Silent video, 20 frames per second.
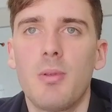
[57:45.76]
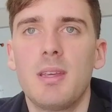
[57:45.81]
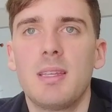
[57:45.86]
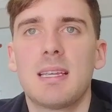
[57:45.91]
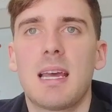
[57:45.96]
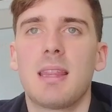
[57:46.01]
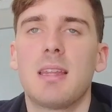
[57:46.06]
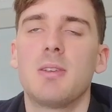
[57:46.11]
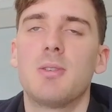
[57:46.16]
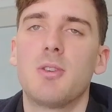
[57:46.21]
all
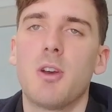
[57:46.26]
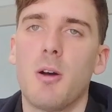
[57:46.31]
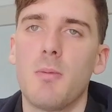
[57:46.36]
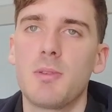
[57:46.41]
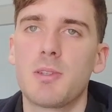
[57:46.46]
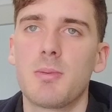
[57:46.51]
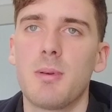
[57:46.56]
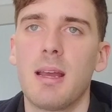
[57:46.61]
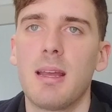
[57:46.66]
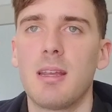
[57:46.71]
these other
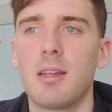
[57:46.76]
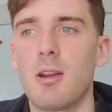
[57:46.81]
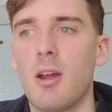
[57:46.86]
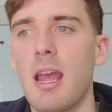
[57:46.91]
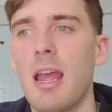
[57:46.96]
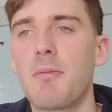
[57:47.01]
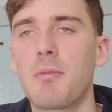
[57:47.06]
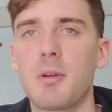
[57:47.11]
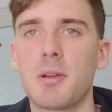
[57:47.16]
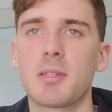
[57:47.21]
jobs where
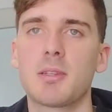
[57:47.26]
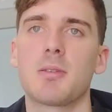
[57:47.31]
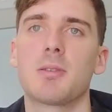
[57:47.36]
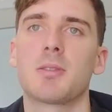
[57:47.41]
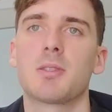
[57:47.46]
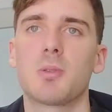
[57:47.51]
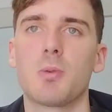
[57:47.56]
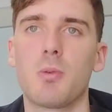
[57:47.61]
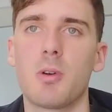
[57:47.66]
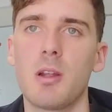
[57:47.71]
everyone's got
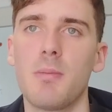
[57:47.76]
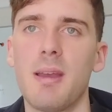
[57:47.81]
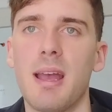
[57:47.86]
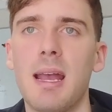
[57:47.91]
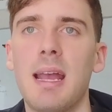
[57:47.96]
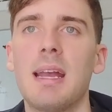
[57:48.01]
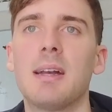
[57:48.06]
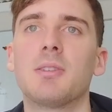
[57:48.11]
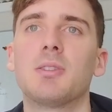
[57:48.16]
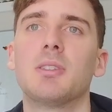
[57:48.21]
a story
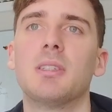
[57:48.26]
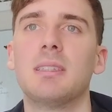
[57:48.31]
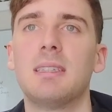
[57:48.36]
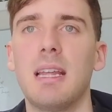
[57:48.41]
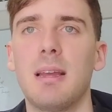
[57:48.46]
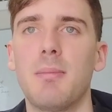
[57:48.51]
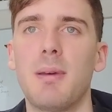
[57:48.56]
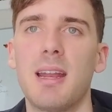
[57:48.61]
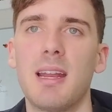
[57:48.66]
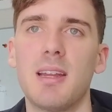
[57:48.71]
about how shit their